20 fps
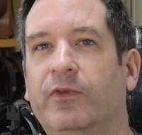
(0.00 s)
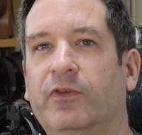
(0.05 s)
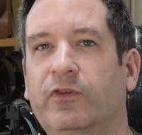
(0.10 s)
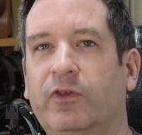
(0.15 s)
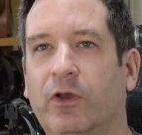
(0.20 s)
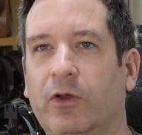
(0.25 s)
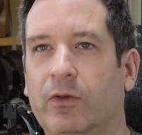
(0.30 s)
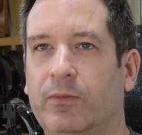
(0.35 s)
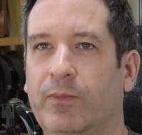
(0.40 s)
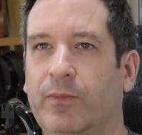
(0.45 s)

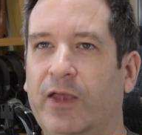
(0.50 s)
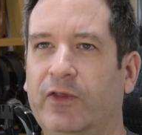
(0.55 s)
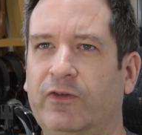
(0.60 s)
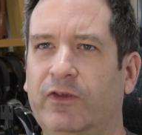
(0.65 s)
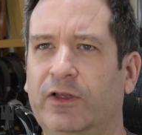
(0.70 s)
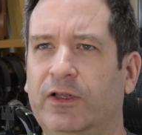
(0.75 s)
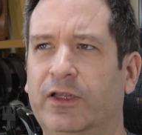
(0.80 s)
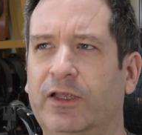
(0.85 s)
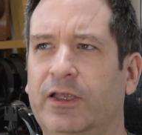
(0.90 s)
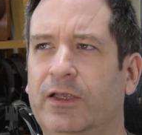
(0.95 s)
So
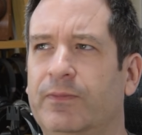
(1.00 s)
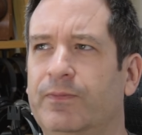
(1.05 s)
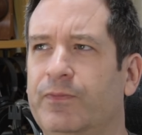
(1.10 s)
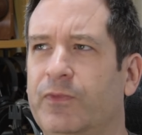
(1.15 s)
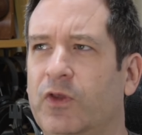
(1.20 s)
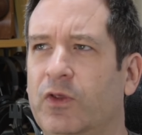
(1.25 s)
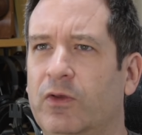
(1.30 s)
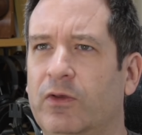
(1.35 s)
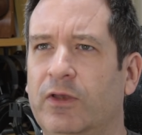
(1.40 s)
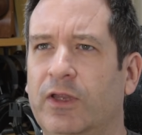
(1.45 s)
basically,
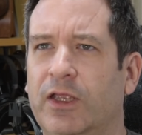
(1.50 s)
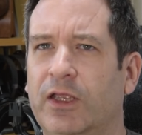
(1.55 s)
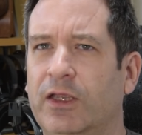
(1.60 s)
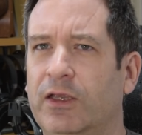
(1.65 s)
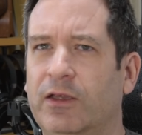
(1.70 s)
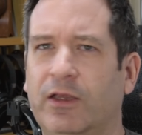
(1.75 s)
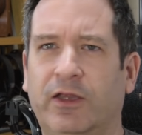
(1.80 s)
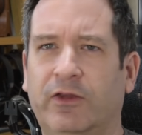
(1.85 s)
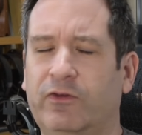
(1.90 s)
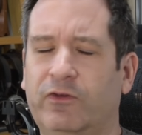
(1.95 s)
you'd
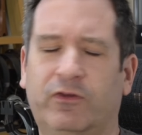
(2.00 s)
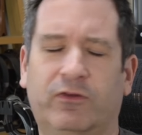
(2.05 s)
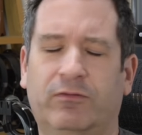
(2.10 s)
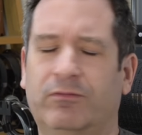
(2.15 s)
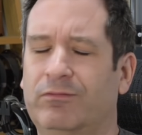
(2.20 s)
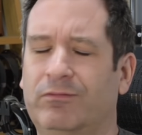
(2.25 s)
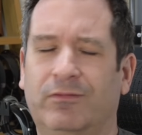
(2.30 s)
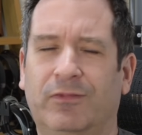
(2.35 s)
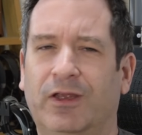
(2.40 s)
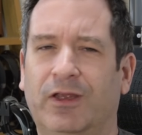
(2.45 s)
need
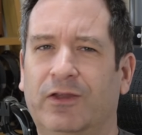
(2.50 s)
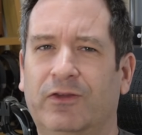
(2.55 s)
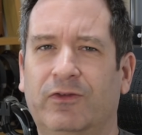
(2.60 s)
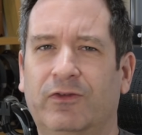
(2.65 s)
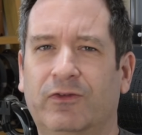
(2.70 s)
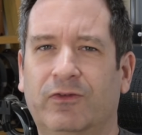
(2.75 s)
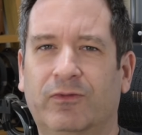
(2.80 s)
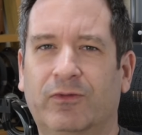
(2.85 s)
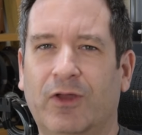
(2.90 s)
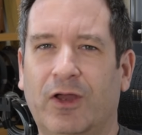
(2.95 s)

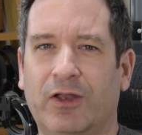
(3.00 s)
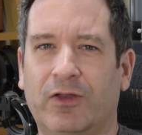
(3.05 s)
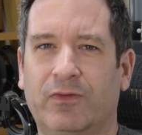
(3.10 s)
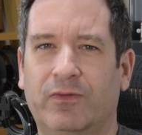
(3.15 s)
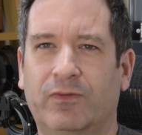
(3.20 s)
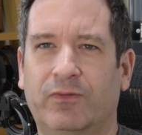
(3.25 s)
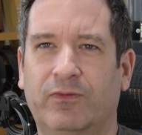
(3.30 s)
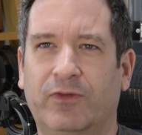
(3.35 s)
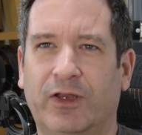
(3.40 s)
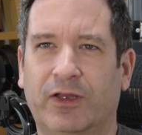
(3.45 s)
it's kind
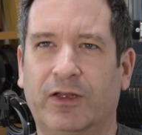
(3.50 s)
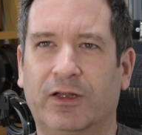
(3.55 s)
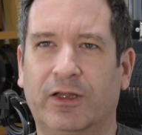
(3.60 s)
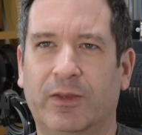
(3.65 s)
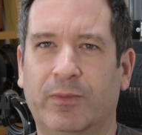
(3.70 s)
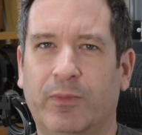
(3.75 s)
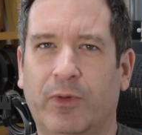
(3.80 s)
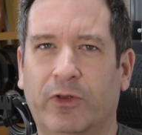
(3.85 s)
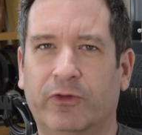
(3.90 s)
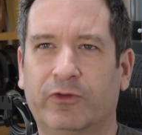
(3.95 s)
of
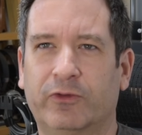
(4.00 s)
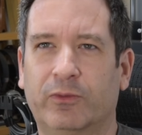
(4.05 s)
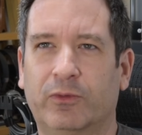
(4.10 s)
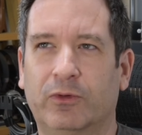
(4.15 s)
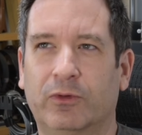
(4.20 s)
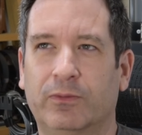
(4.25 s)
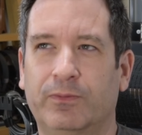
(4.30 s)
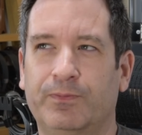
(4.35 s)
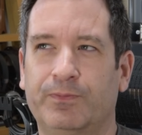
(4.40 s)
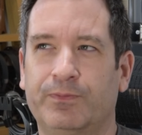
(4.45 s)
technically
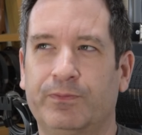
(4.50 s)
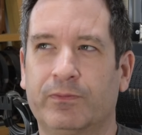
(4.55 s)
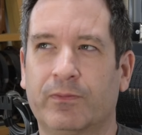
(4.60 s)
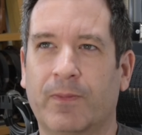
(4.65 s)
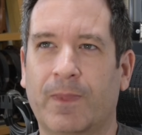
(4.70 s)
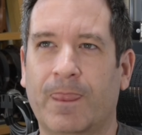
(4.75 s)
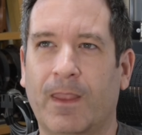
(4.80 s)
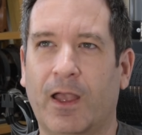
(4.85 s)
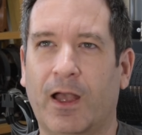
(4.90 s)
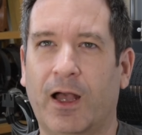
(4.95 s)
impossible.
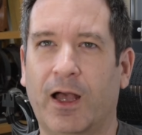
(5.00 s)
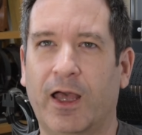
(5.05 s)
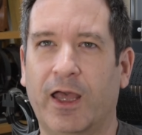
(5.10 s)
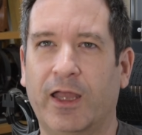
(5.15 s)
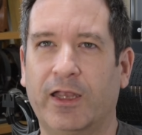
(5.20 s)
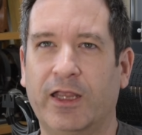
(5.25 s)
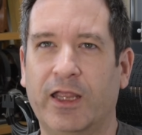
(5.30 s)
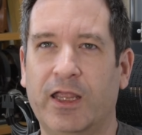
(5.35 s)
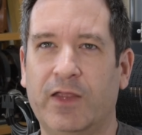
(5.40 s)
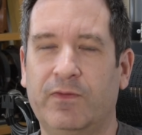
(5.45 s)

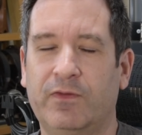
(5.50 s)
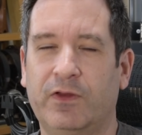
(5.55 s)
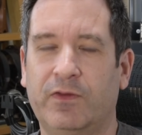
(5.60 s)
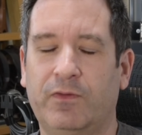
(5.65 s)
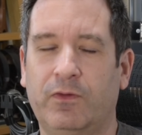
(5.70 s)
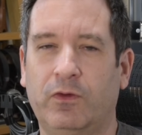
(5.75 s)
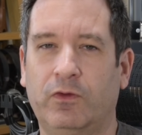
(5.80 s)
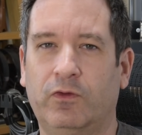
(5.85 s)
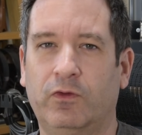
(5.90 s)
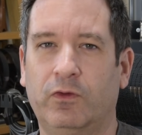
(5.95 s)
And even
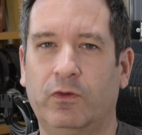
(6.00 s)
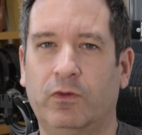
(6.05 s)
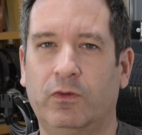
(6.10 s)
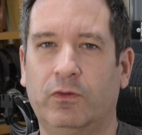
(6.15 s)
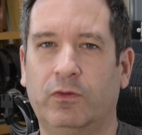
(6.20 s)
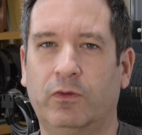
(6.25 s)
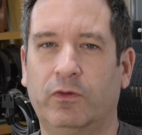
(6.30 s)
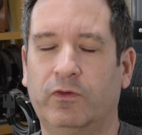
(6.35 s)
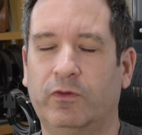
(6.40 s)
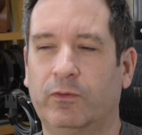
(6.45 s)
if you
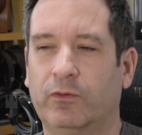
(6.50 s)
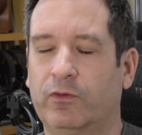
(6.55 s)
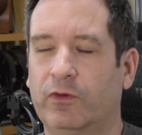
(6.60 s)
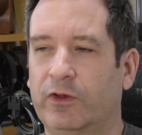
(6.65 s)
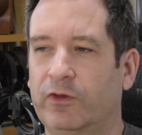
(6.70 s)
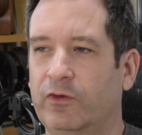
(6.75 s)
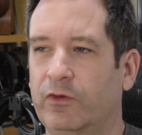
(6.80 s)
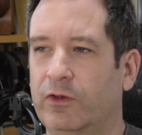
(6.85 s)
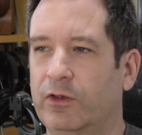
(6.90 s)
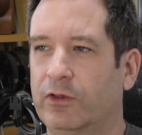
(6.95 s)
do some
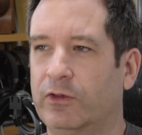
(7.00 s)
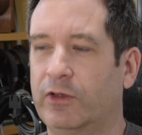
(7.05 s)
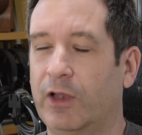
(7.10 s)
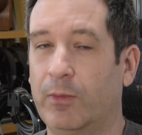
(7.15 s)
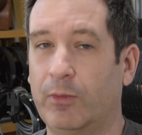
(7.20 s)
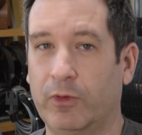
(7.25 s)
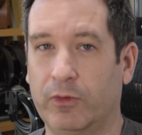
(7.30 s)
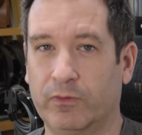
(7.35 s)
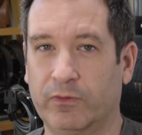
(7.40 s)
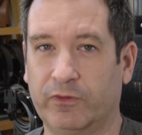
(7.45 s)
tricks, you can
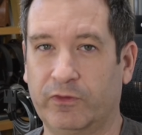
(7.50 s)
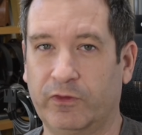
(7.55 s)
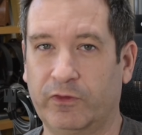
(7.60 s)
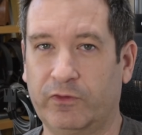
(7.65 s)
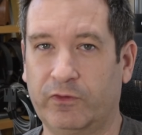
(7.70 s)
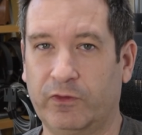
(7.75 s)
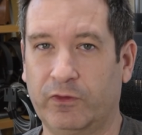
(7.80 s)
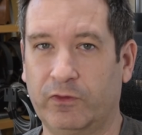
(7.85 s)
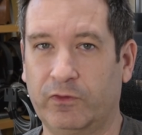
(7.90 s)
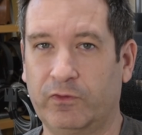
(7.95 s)
double the
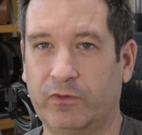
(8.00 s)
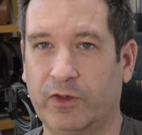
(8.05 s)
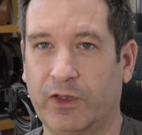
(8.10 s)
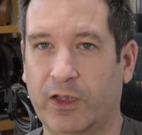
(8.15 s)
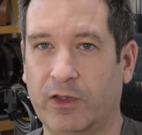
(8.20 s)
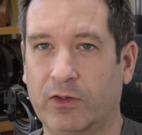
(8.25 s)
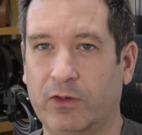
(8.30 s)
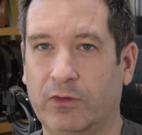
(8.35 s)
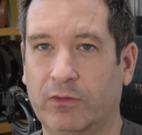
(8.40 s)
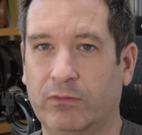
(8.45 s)
resistors to
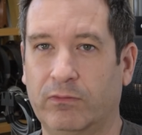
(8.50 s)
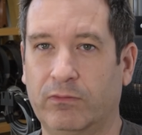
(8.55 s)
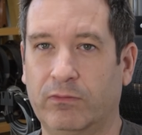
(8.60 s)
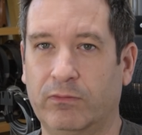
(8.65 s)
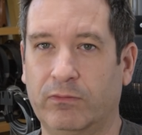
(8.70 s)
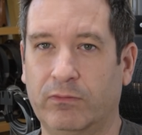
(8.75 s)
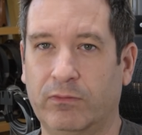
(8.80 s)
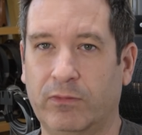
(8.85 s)
get you